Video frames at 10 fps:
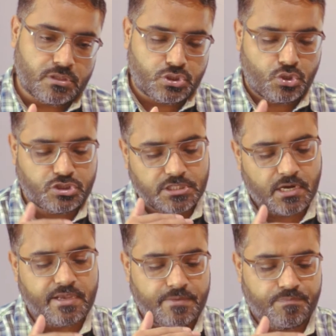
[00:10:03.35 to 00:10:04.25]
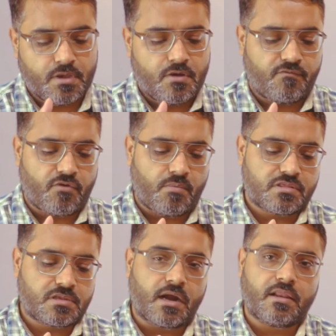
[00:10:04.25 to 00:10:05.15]
So your journey from
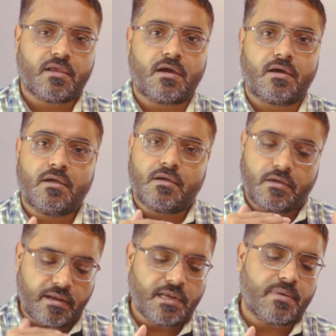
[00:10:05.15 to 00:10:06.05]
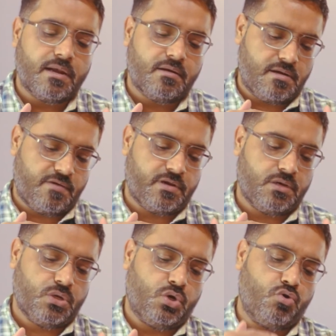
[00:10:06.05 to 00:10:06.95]
starting a green belt
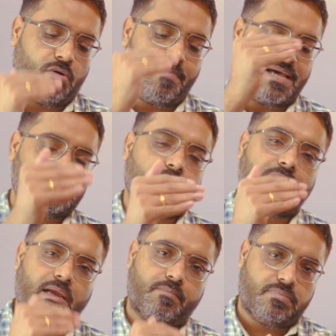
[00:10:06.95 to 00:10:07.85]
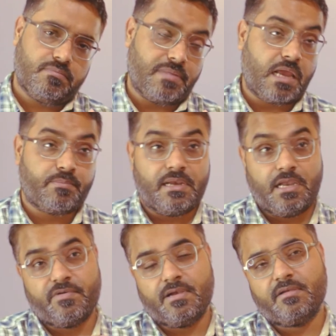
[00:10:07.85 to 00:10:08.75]
level to a master black belt
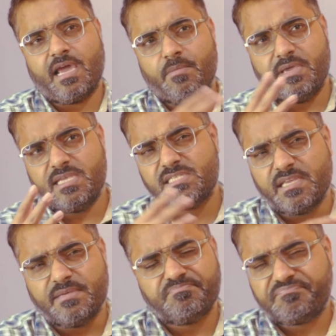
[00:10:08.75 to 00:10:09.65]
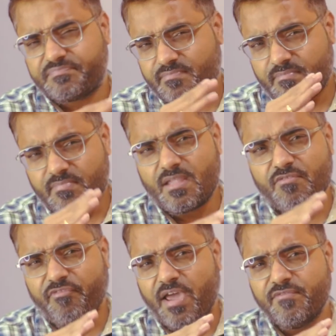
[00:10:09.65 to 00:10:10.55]
level can be easily
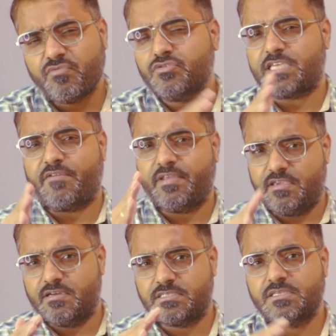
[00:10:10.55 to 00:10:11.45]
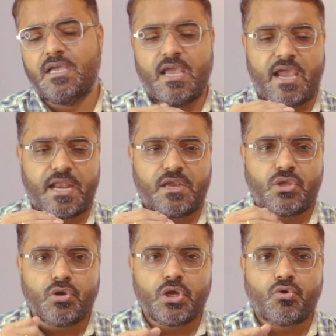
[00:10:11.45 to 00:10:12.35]
5 to 7 years, and
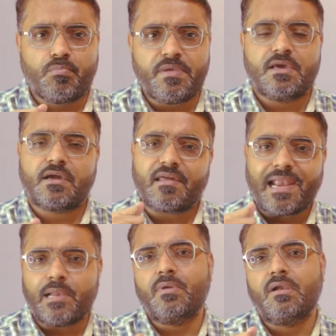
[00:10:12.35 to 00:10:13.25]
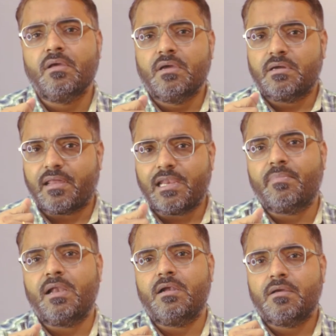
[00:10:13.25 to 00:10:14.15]
you need to be a credible green
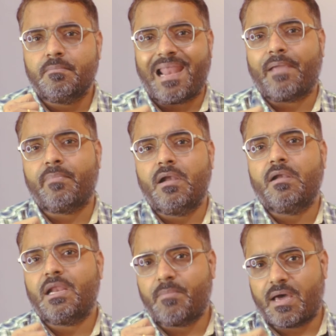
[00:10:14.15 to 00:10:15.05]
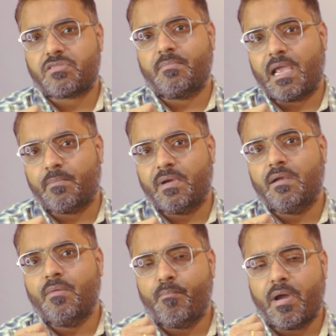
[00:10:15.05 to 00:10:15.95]
belt, black belt and master black
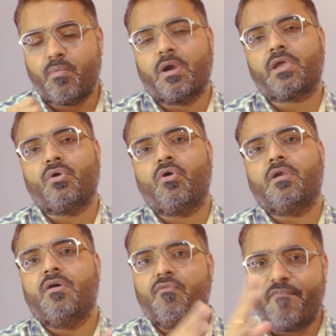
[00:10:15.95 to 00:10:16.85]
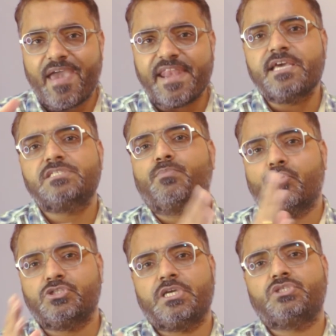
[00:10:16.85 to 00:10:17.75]
belt by working on various
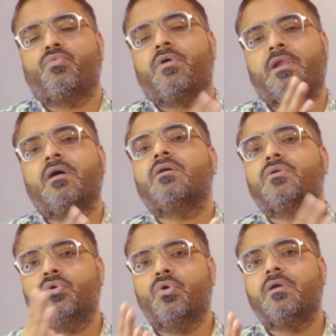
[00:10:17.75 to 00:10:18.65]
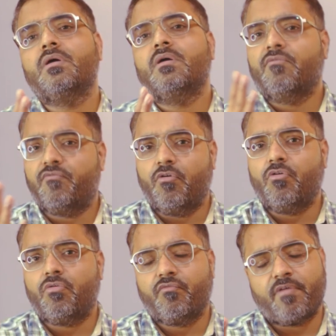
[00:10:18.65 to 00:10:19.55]
projects over a good
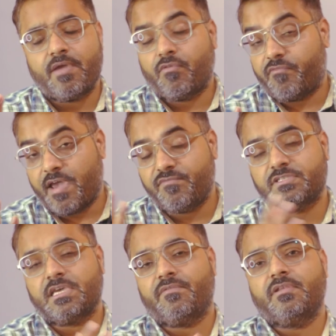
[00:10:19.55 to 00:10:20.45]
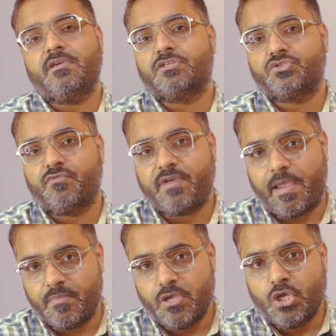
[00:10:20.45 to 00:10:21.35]
4 to 5 or 5 to 7 years of time.